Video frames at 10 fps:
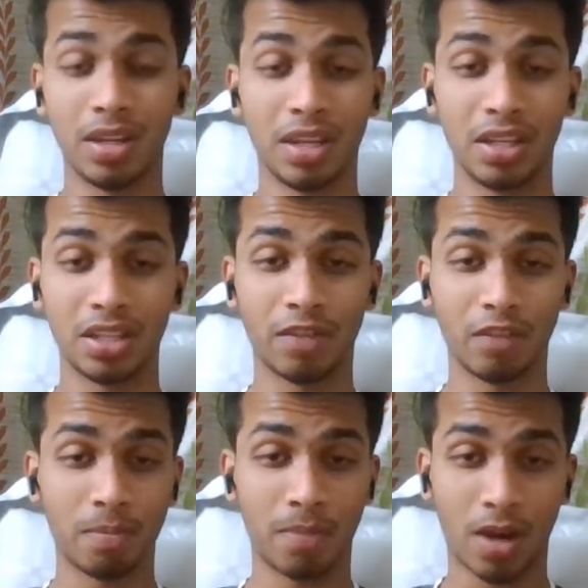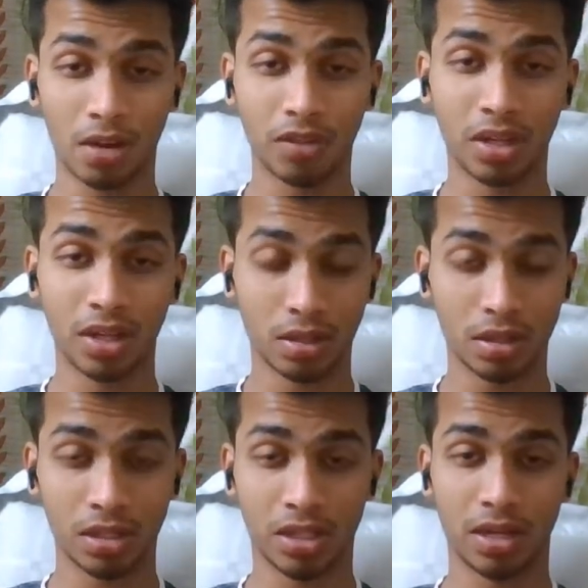Each and every part of the
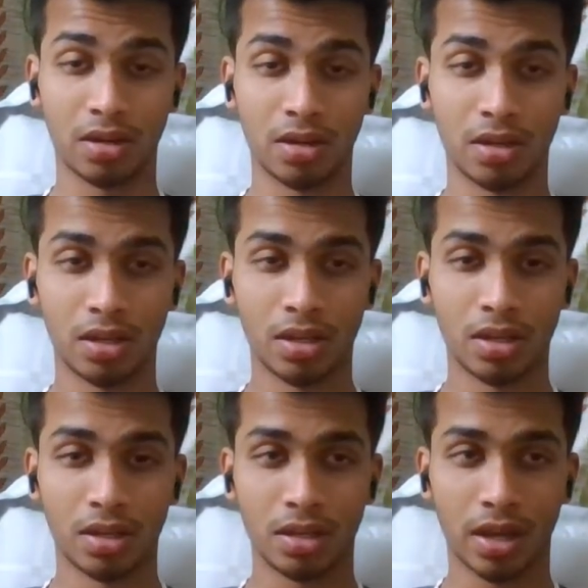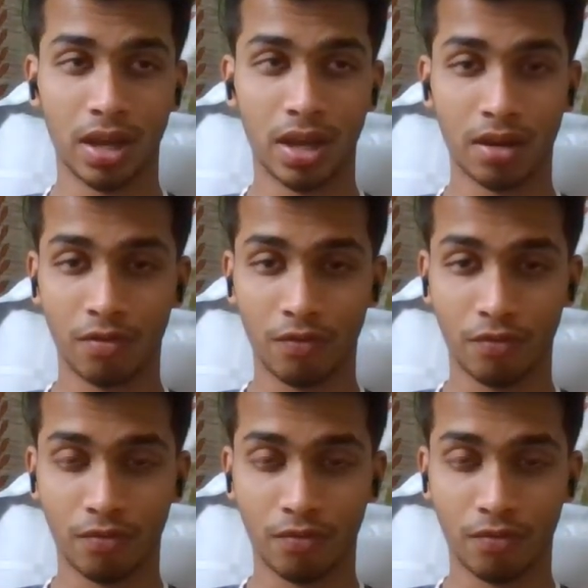industrial shed, and